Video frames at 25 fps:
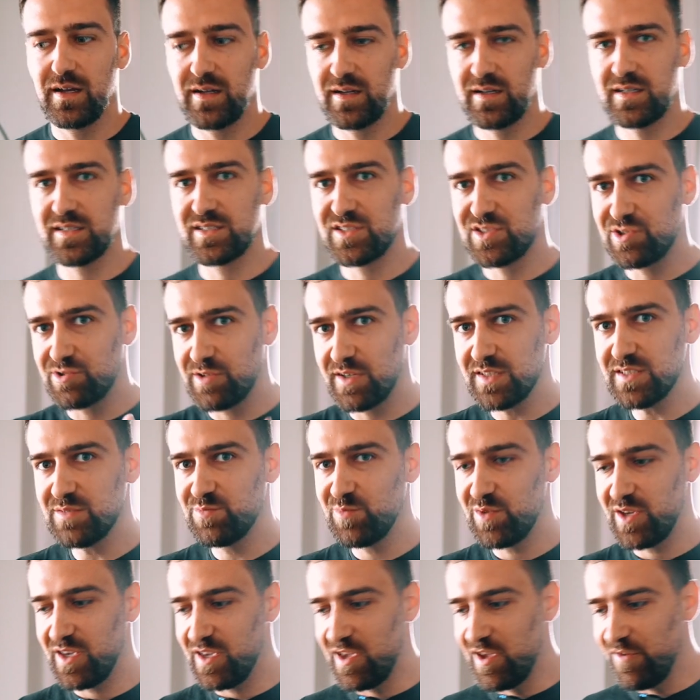Because trust
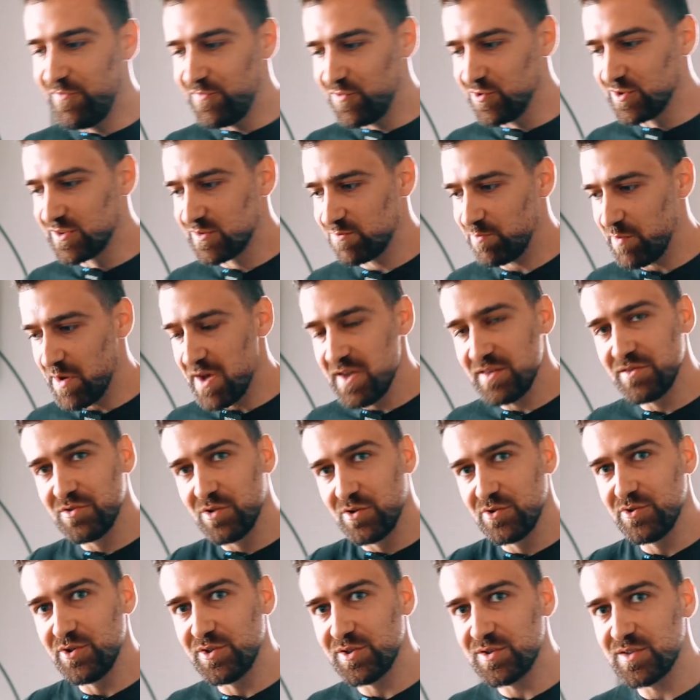me, if you spend
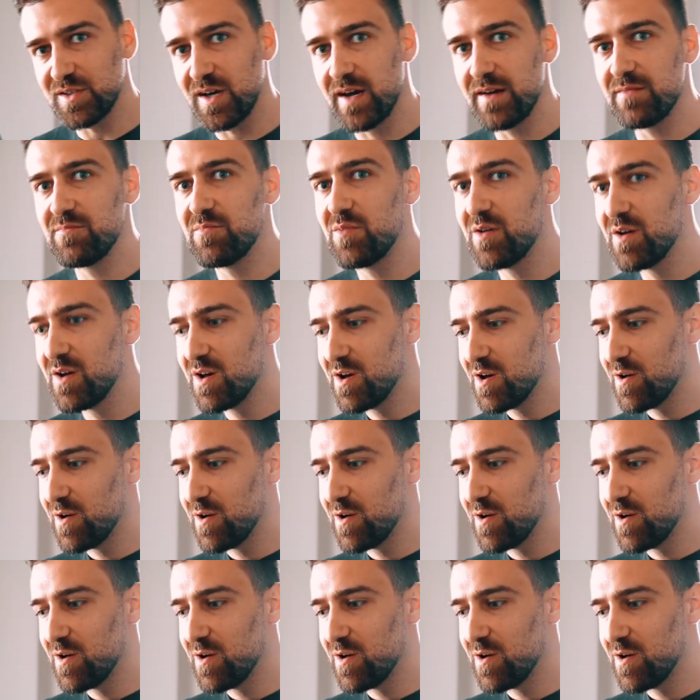all your time